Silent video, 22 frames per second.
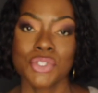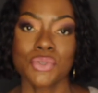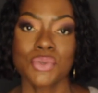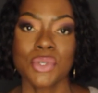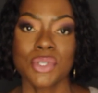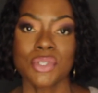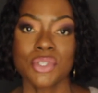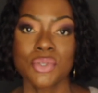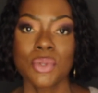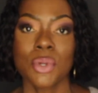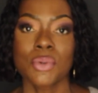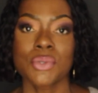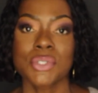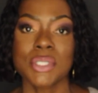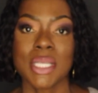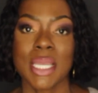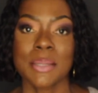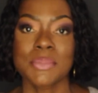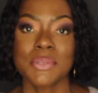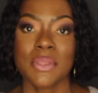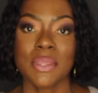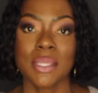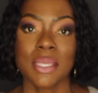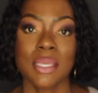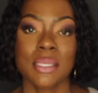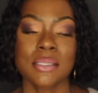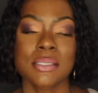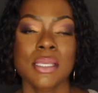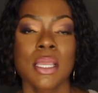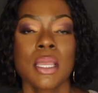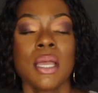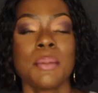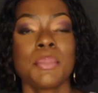You can do those types of
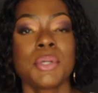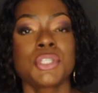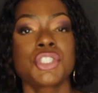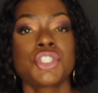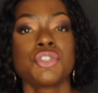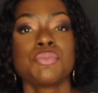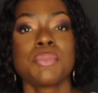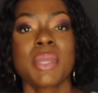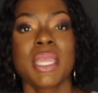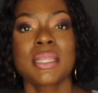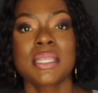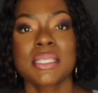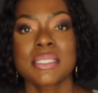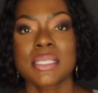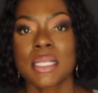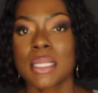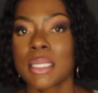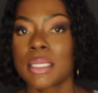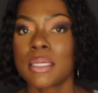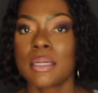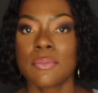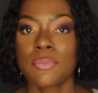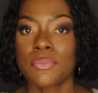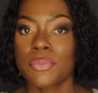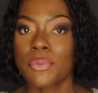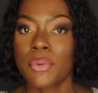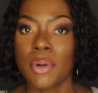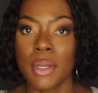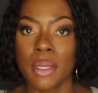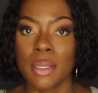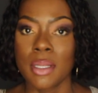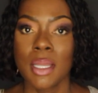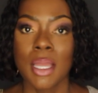things, but you make this clear up
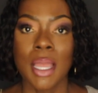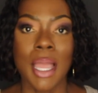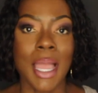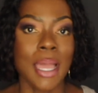front.